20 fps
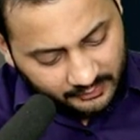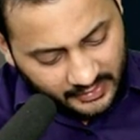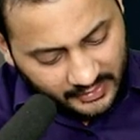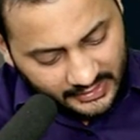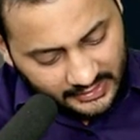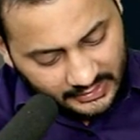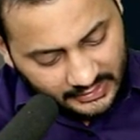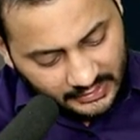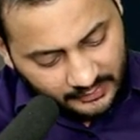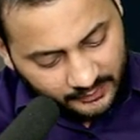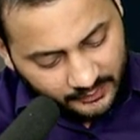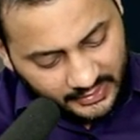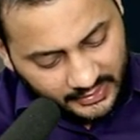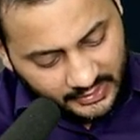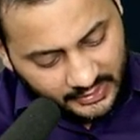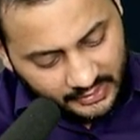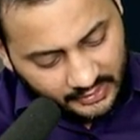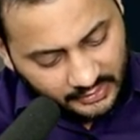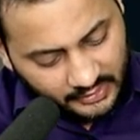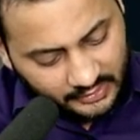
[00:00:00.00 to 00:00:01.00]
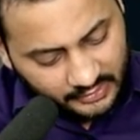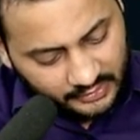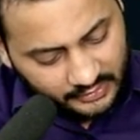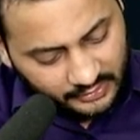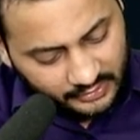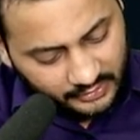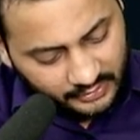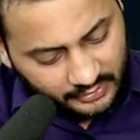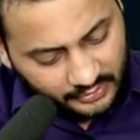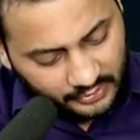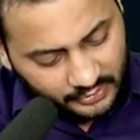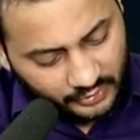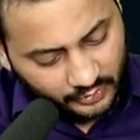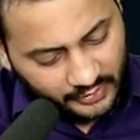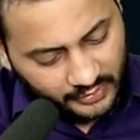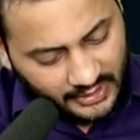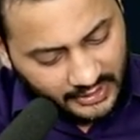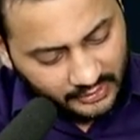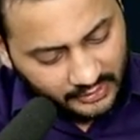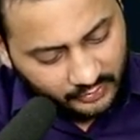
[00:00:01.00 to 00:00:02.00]
by EBT, you
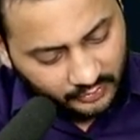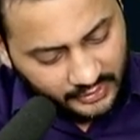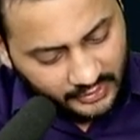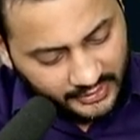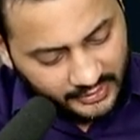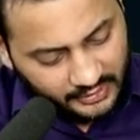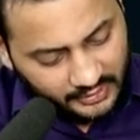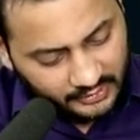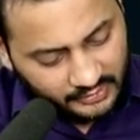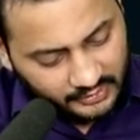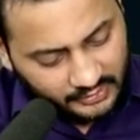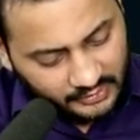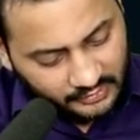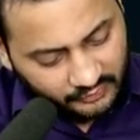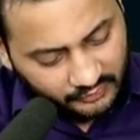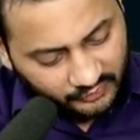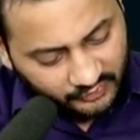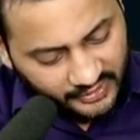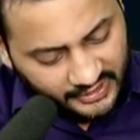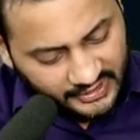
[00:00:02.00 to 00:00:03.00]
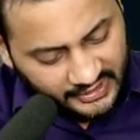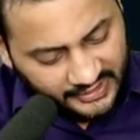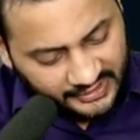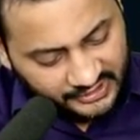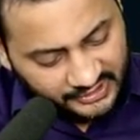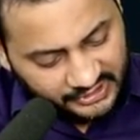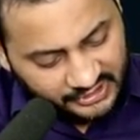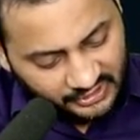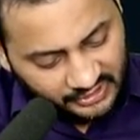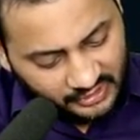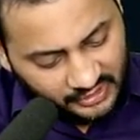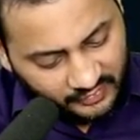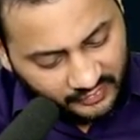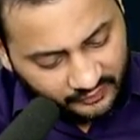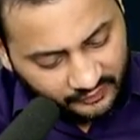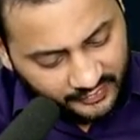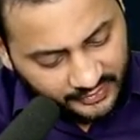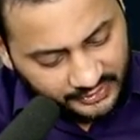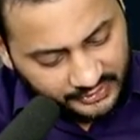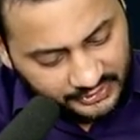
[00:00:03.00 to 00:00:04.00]
calculate financial
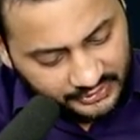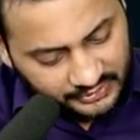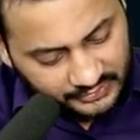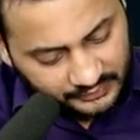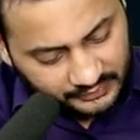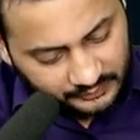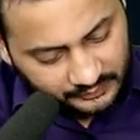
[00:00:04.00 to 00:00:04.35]
leverage.